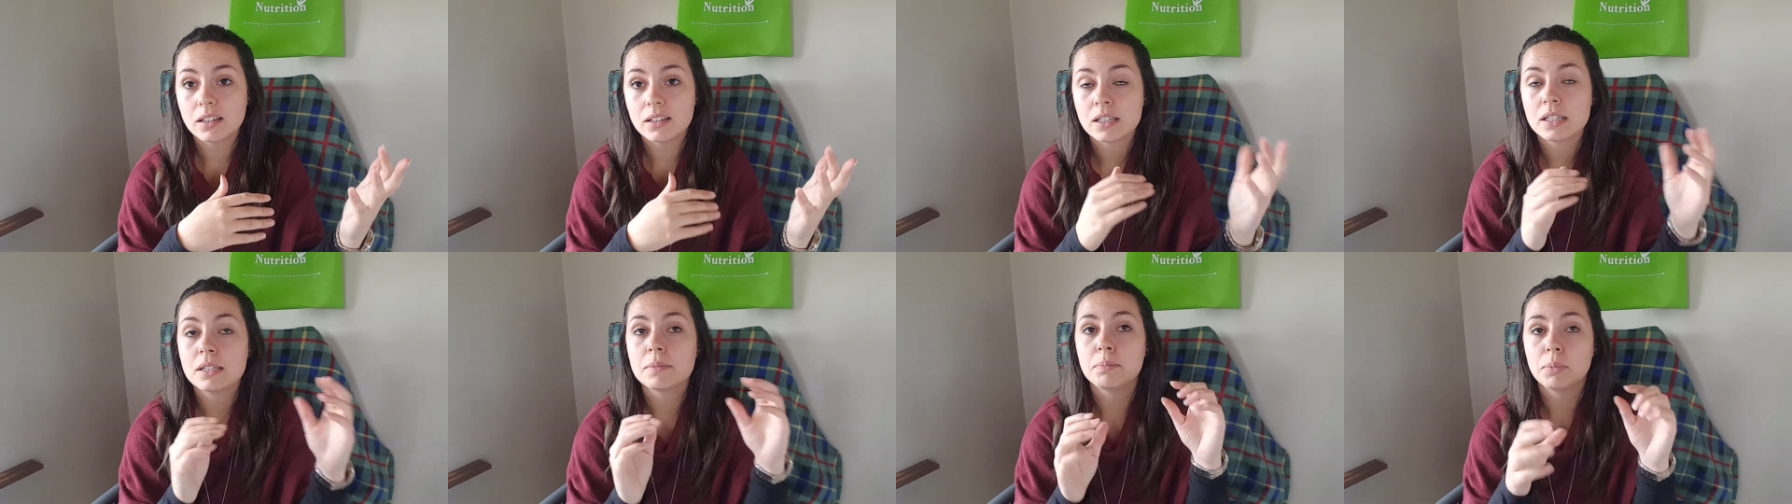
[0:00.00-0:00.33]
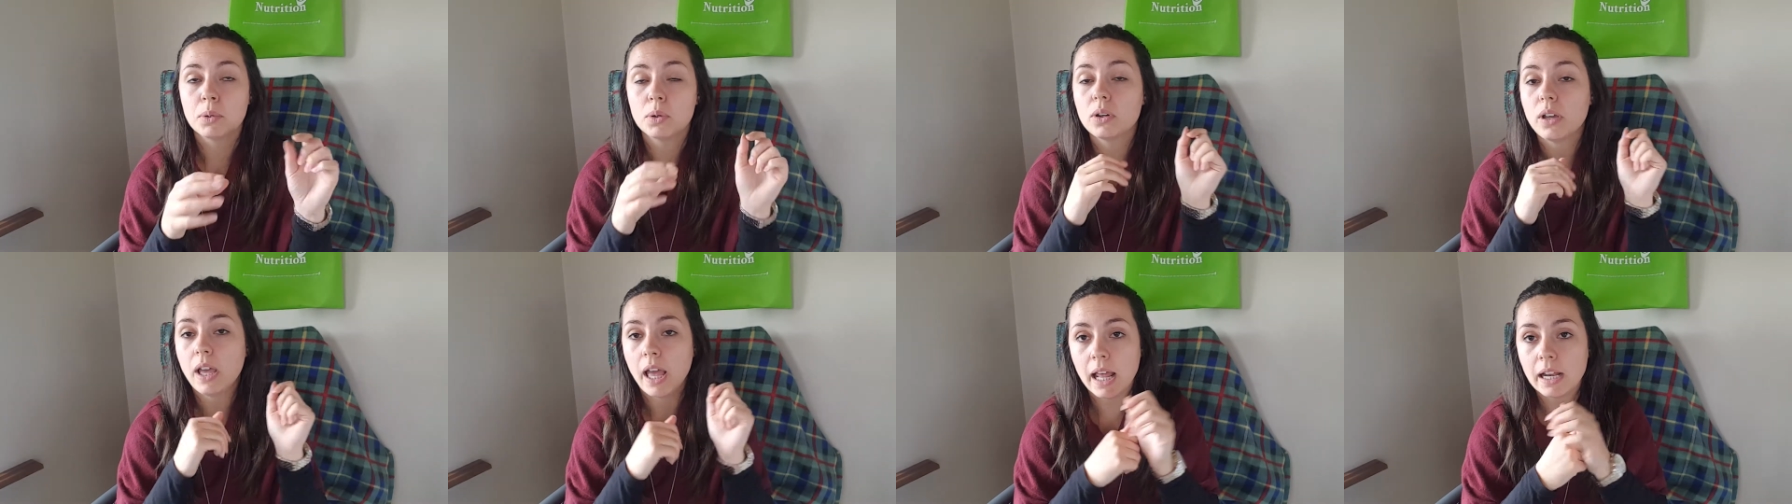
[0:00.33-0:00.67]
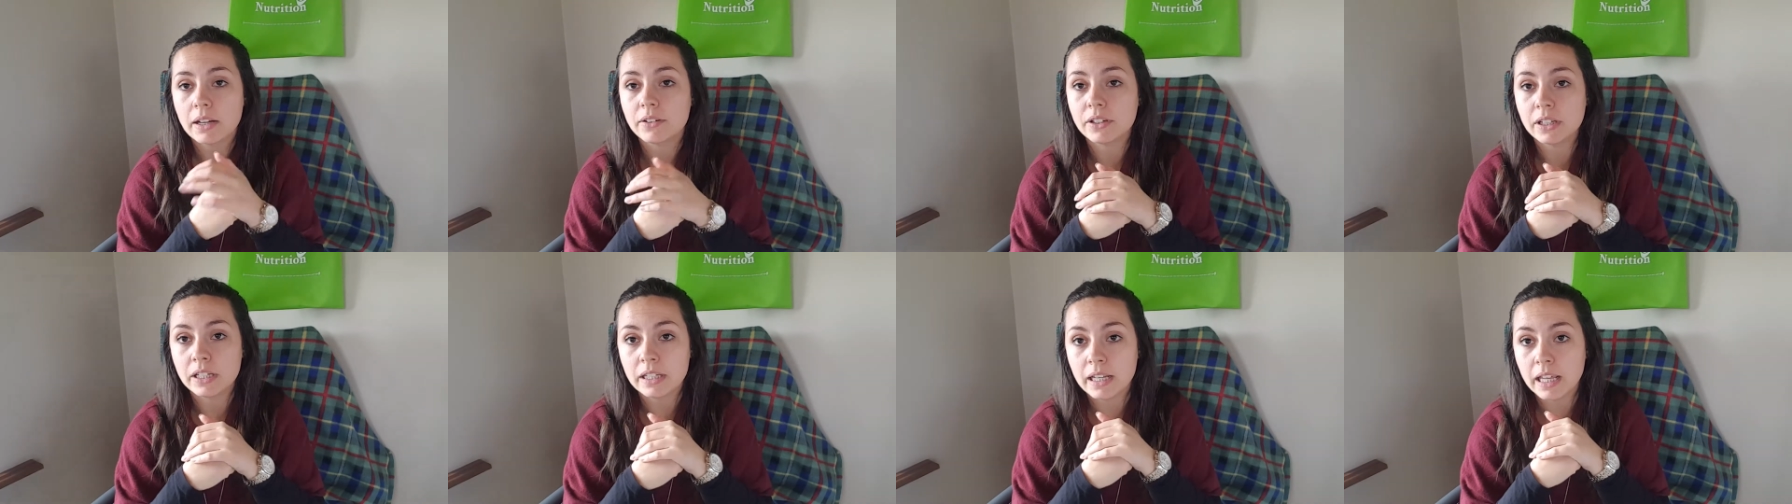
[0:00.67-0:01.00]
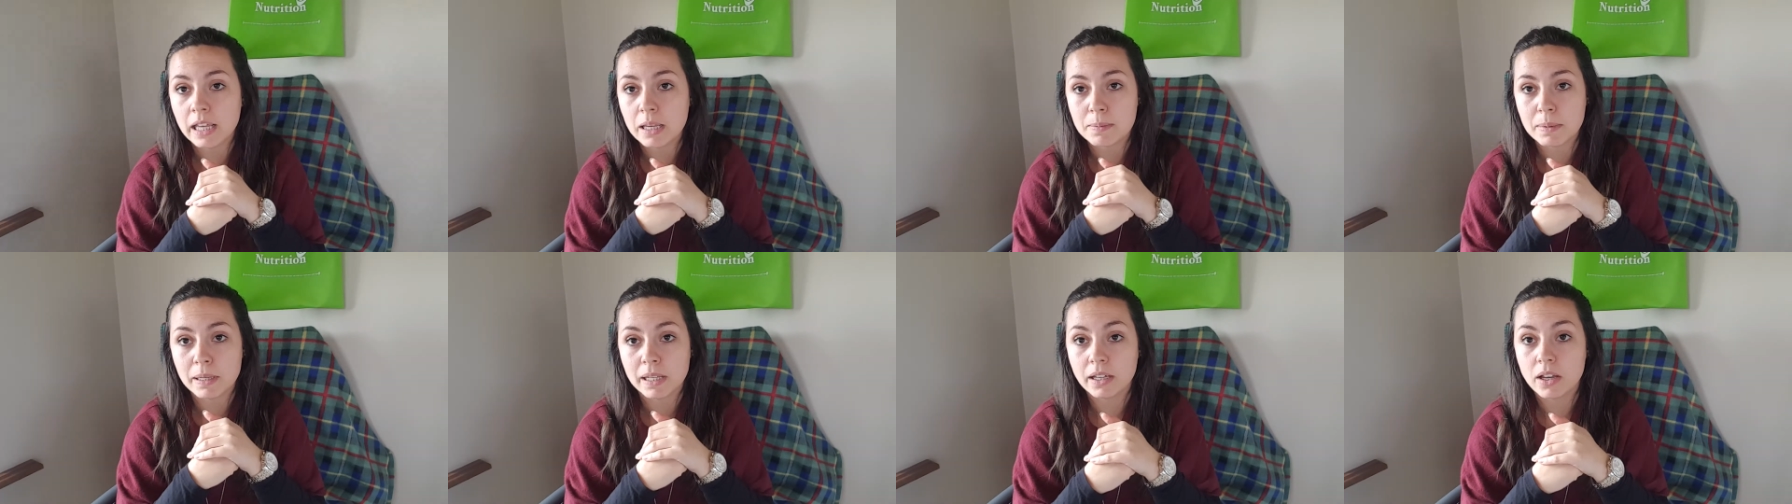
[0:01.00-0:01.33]
to put calorie
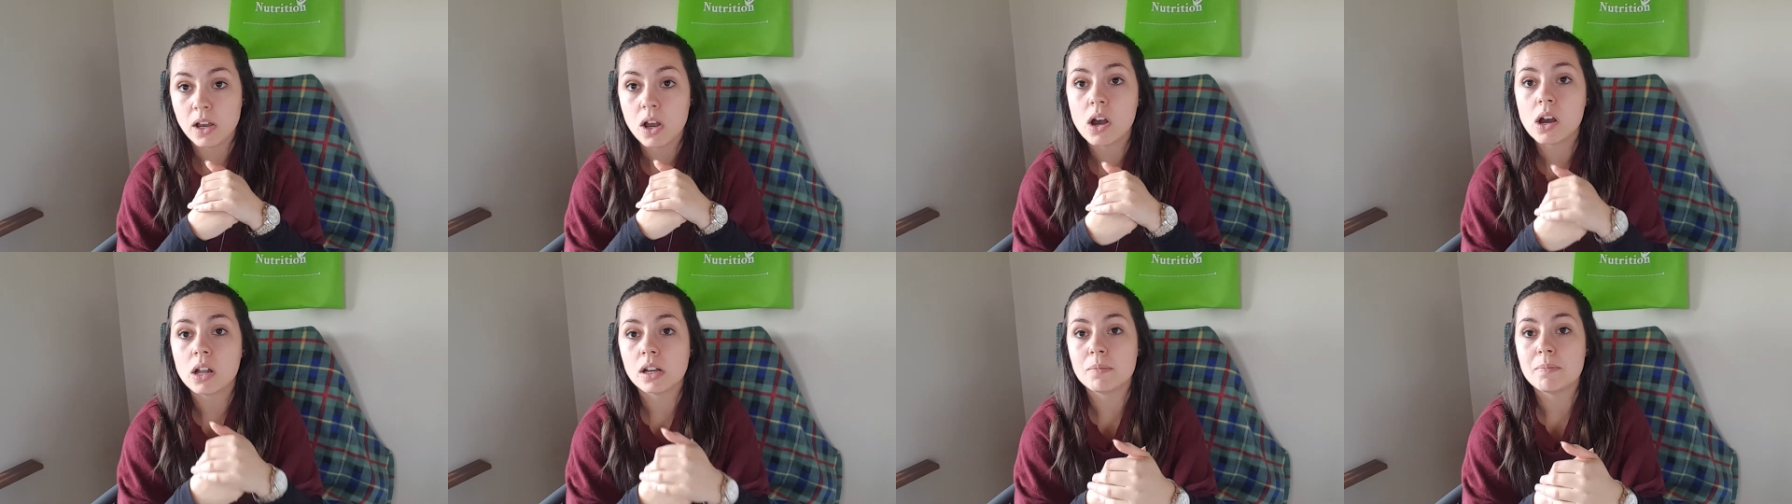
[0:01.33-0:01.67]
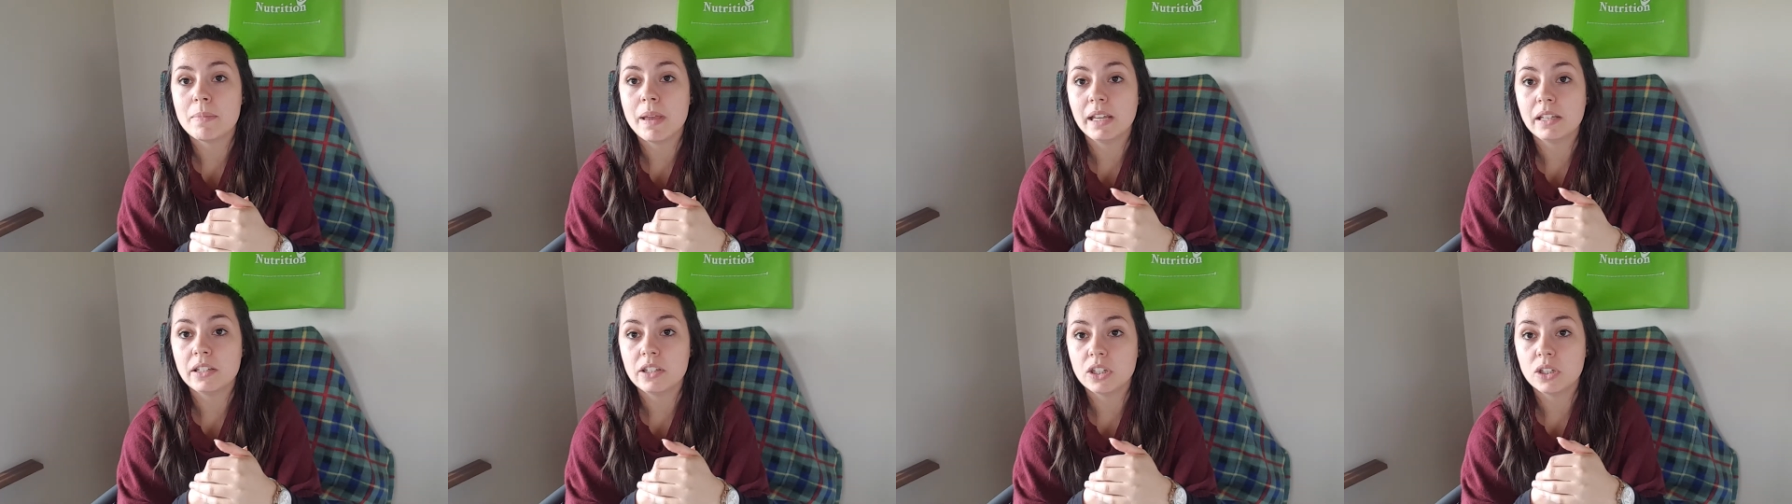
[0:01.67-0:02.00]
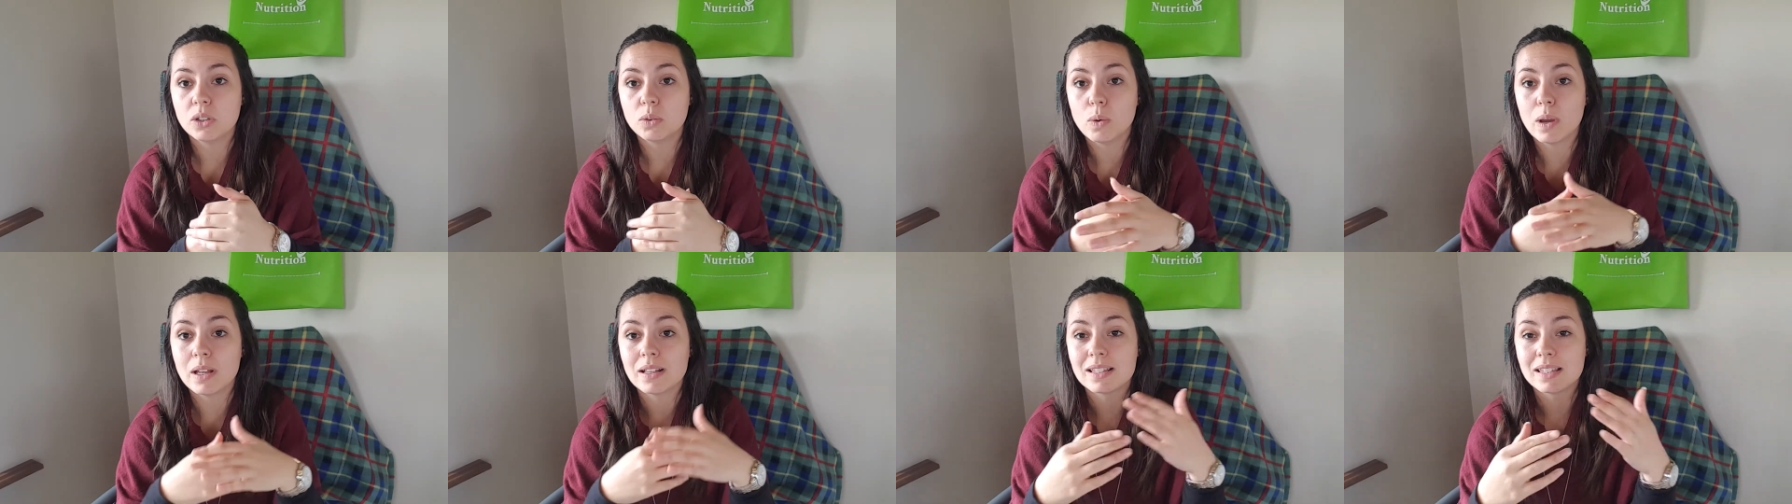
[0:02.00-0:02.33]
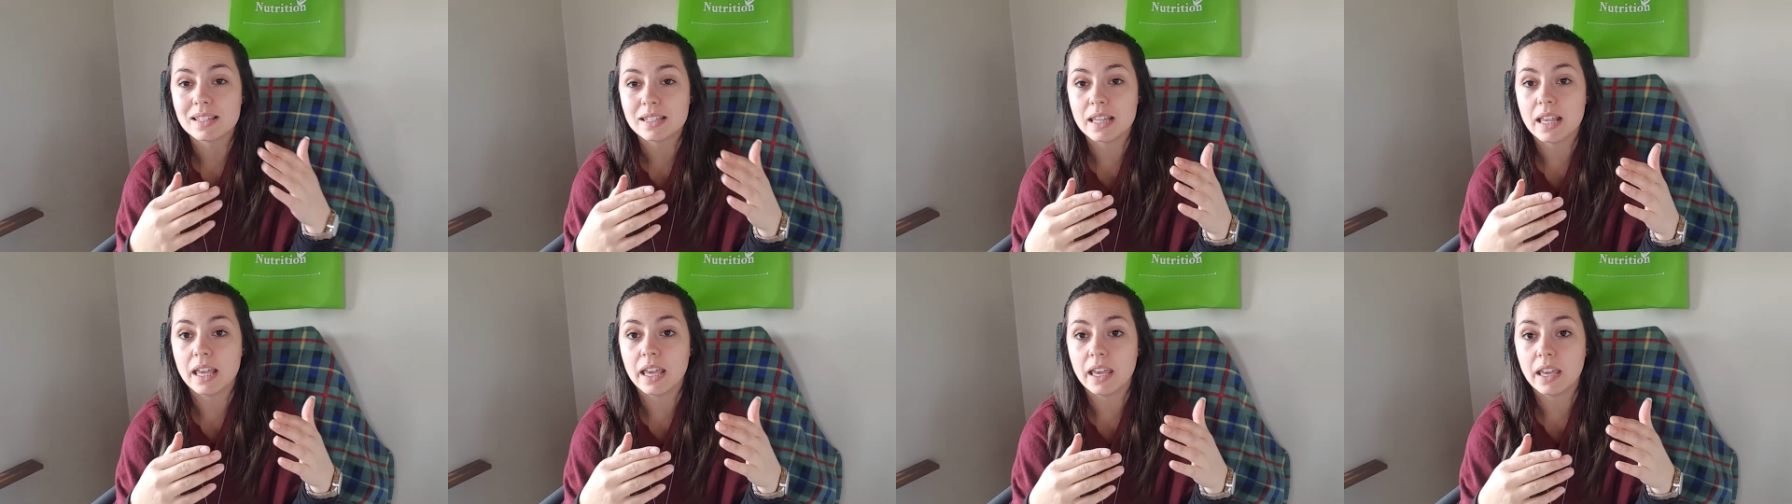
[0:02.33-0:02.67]
labeling on a menu and
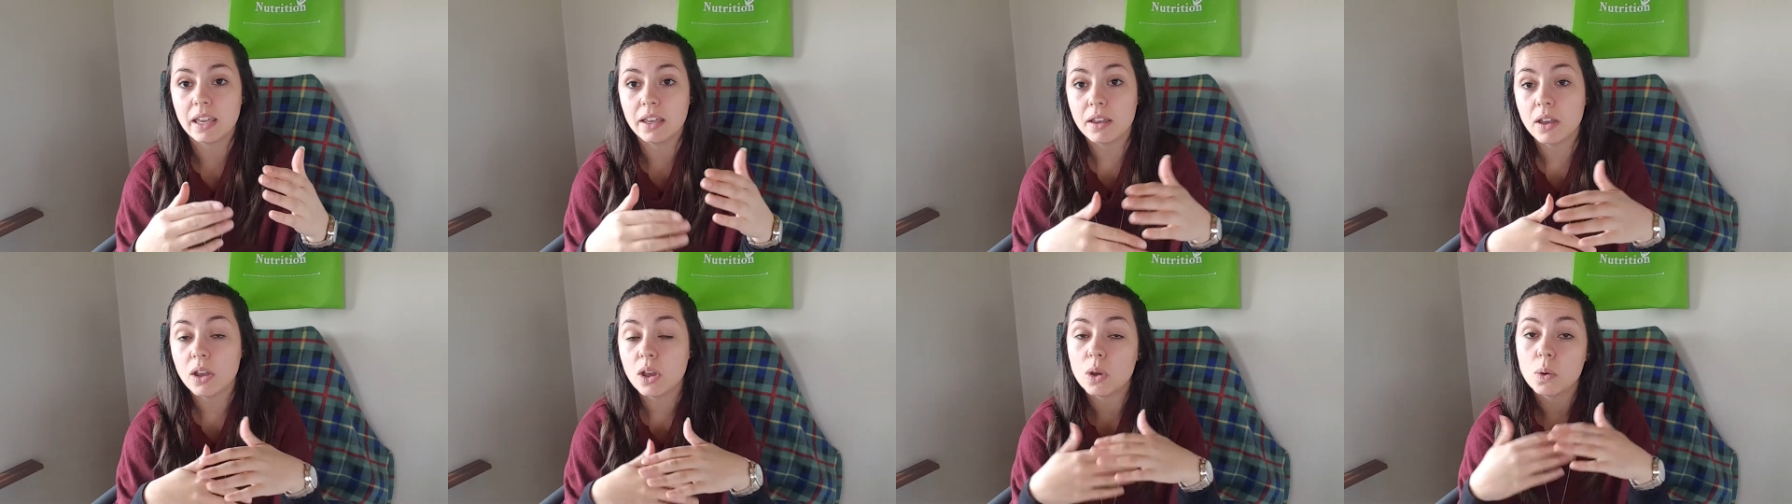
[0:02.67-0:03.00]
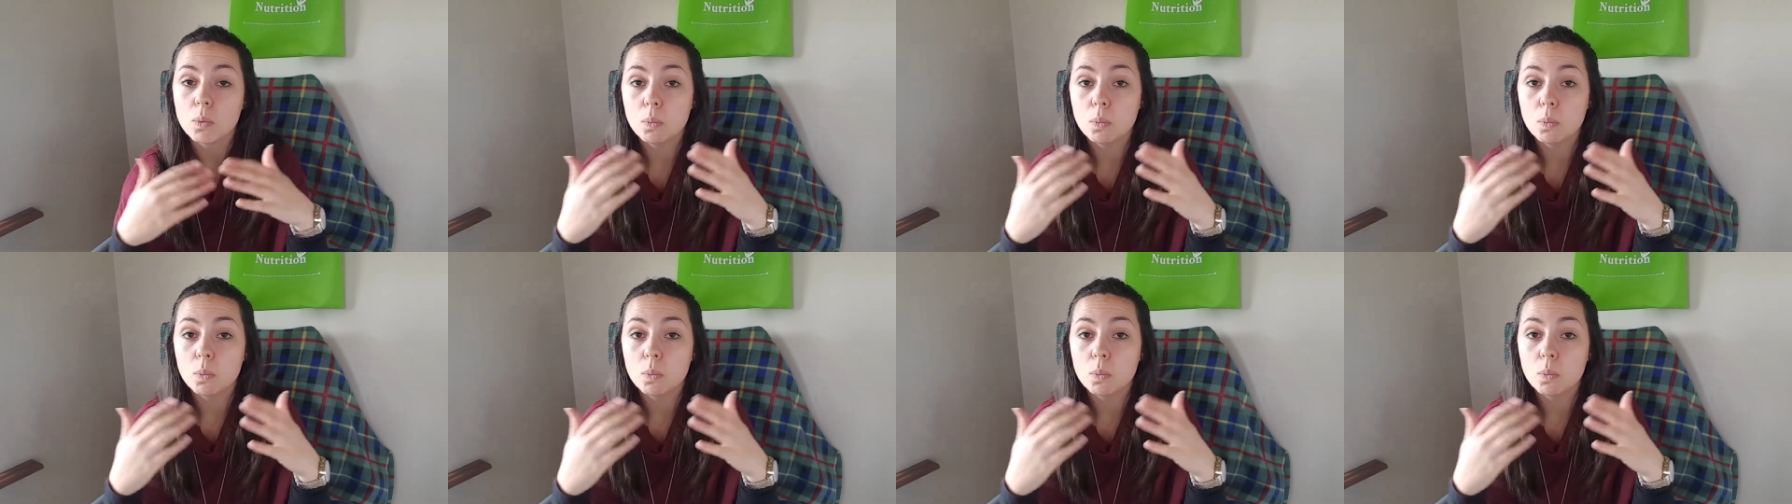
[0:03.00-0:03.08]
say,